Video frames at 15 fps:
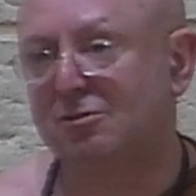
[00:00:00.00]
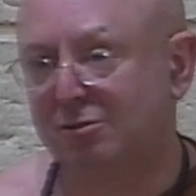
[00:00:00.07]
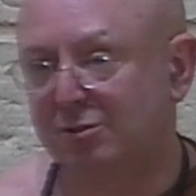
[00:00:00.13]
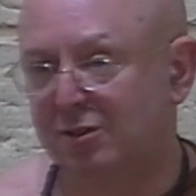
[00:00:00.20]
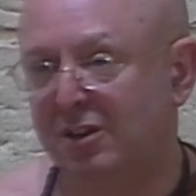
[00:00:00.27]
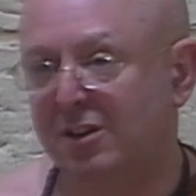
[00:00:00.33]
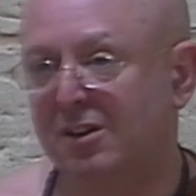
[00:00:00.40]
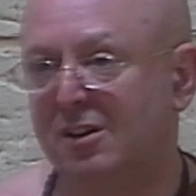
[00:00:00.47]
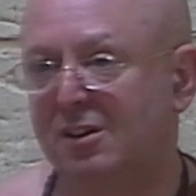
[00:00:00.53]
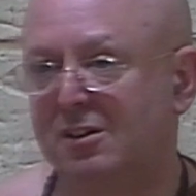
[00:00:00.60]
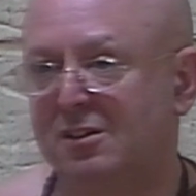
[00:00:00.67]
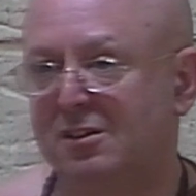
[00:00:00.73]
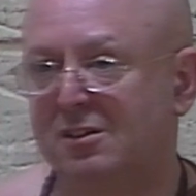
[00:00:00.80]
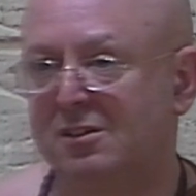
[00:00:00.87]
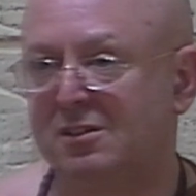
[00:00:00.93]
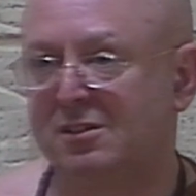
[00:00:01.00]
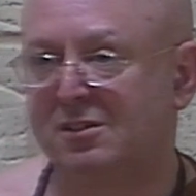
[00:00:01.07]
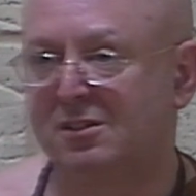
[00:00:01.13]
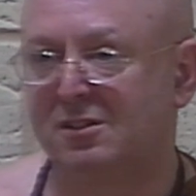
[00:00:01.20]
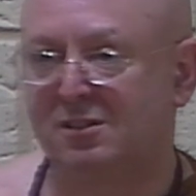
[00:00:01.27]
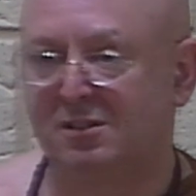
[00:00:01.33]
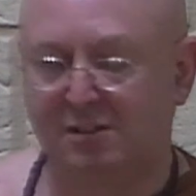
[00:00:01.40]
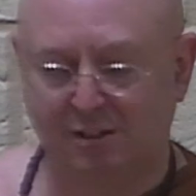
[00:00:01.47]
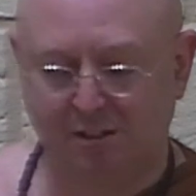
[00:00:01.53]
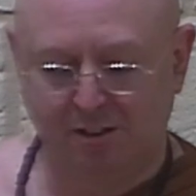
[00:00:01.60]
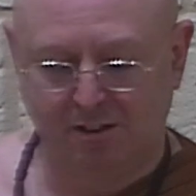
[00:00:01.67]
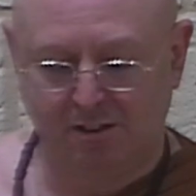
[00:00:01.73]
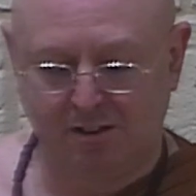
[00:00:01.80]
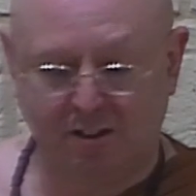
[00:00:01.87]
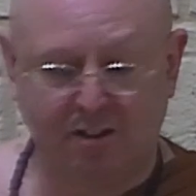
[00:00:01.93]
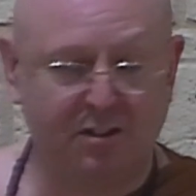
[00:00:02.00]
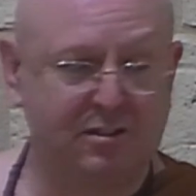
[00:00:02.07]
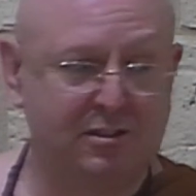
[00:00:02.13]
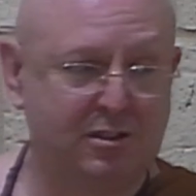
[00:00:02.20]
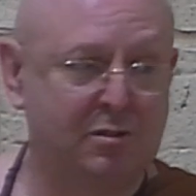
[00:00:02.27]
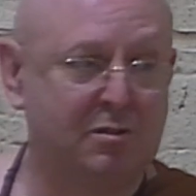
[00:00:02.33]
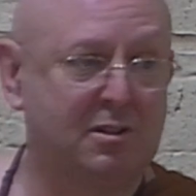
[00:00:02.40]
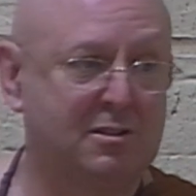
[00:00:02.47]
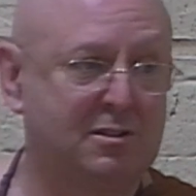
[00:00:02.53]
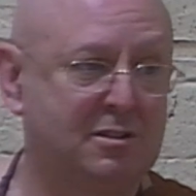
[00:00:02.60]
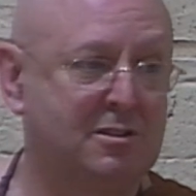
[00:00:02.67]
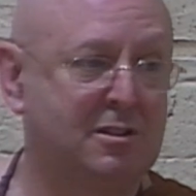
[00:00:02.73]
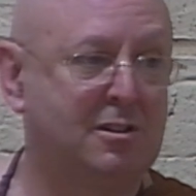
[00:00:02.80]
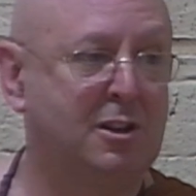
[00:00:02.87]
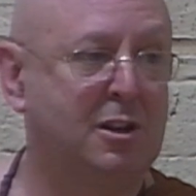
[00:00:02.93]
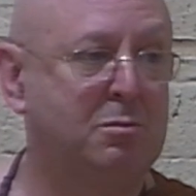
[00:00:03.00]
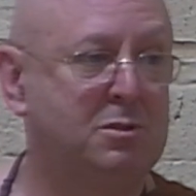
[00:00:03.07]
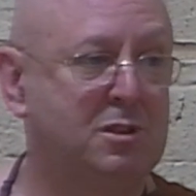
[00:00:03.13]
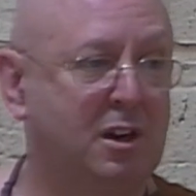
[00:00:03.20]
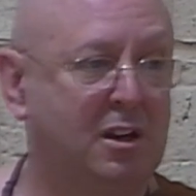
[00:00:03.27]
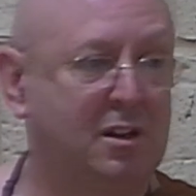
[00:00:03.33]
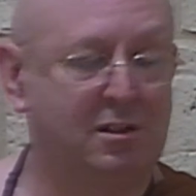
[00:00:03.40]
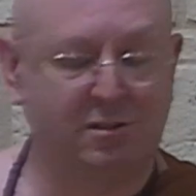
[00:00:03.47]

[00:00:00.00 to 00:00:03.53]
truly are. And the stillness is a deep jhana,